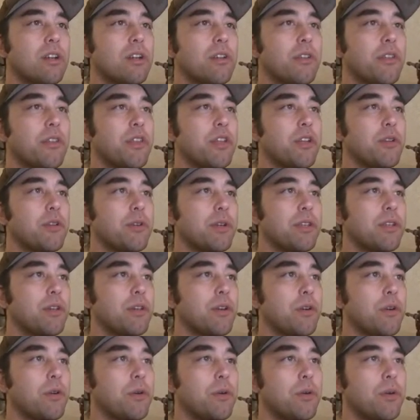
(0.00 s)
uh, theory
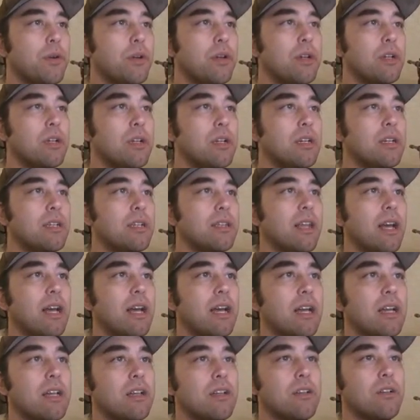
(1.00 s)
though
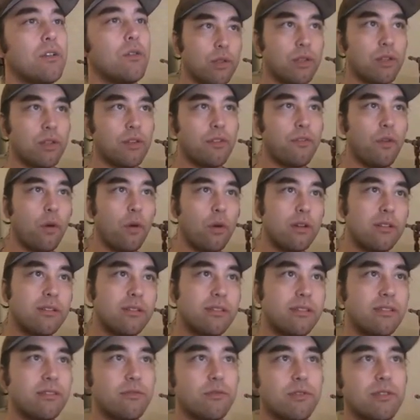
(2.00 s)
that when the
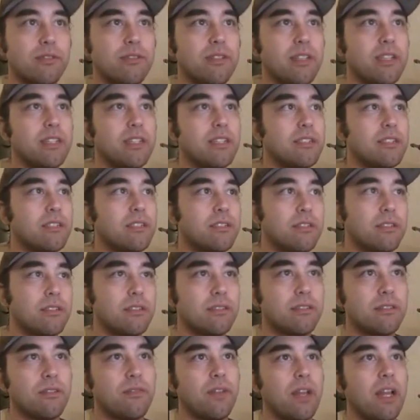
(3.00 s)
forests receded into
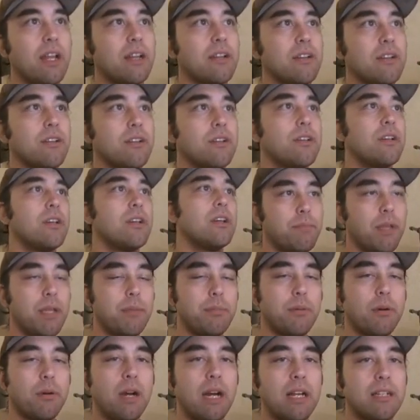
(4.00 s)
the savanna,
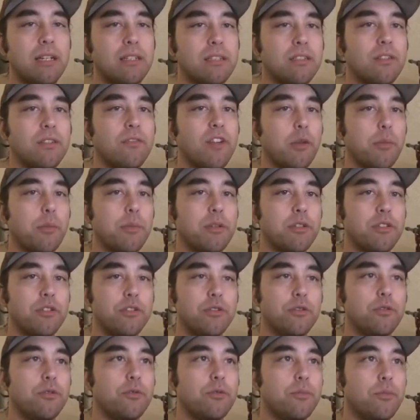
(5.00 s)
people had to develop a
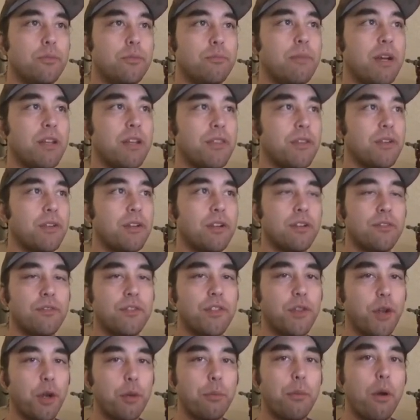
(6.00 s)
new method
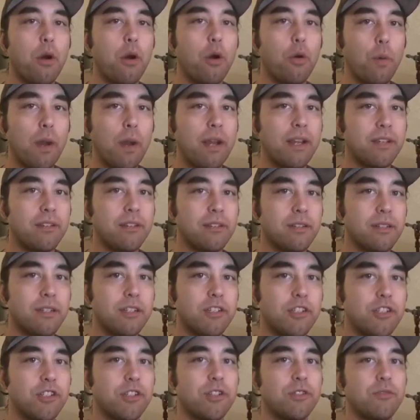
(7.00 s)
of
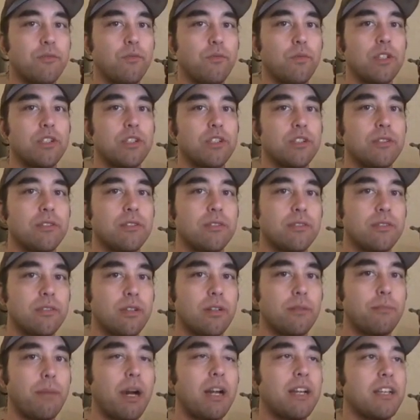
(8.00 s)
thermoregulation, which is
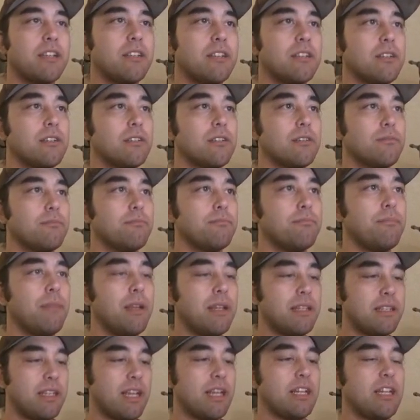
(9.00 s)
uh, body uh,
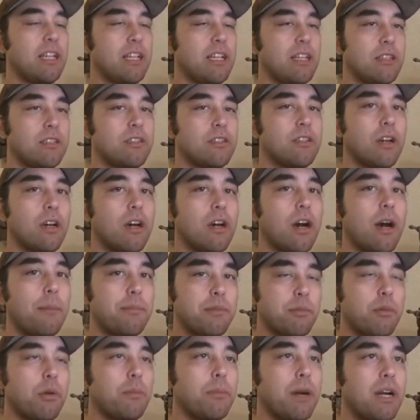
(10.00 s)
maintaining the
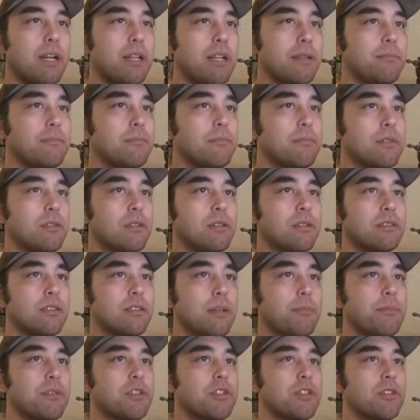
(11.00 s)
optimal body uh,
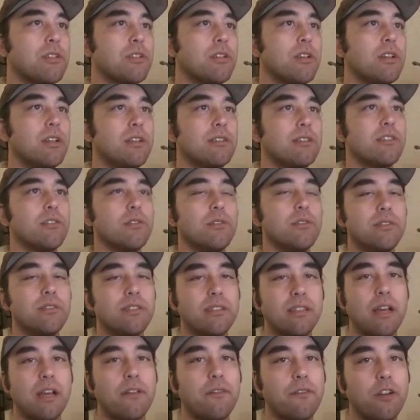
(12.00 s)
temperature. So
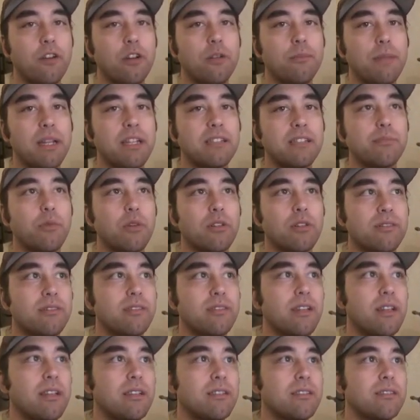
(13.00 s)
losing that fur makes more
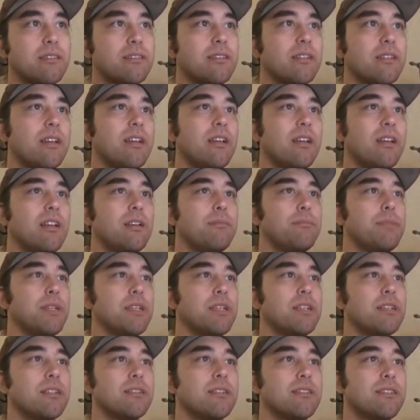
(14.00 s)
sense
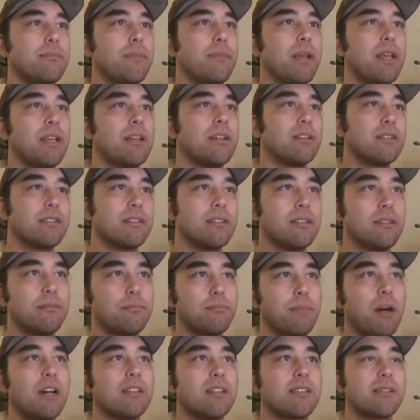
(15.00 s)
because it made it
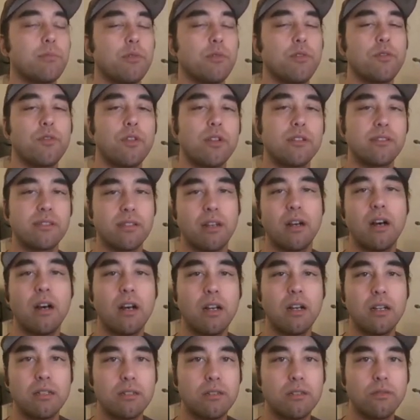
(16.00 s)
possible for us to
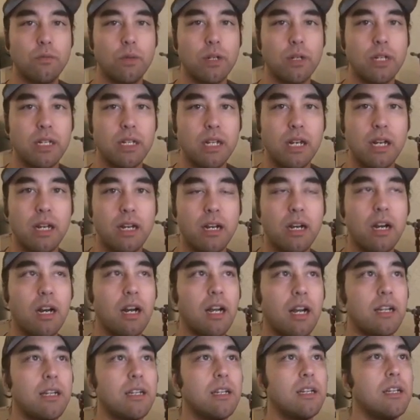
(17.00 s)
hunt when it got
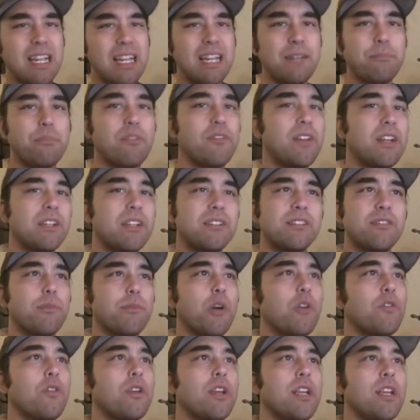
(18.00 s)
hot and prevent us
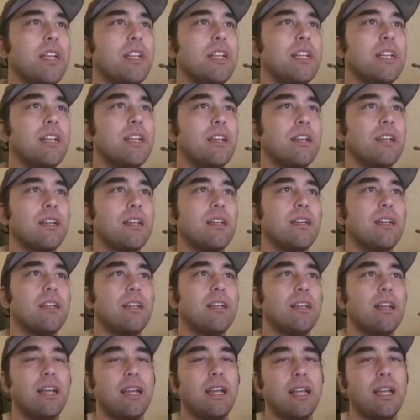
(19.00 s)
from overheating.
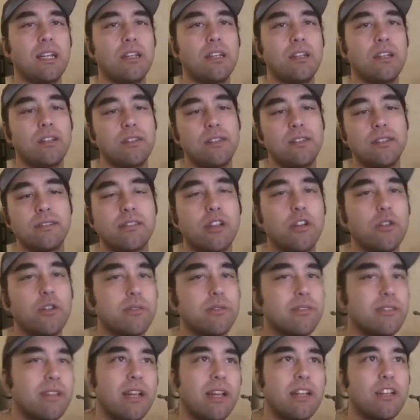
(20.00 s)
And this
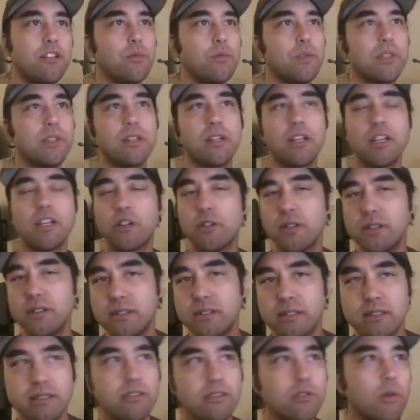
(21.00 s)
coincided with an
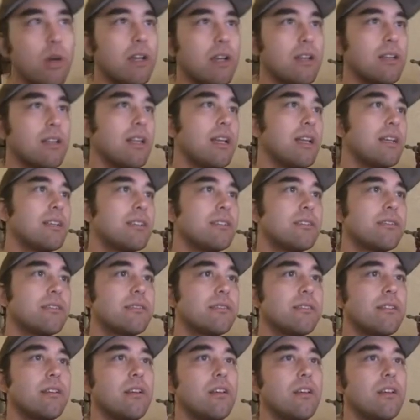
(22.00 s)
increase in sweat glands,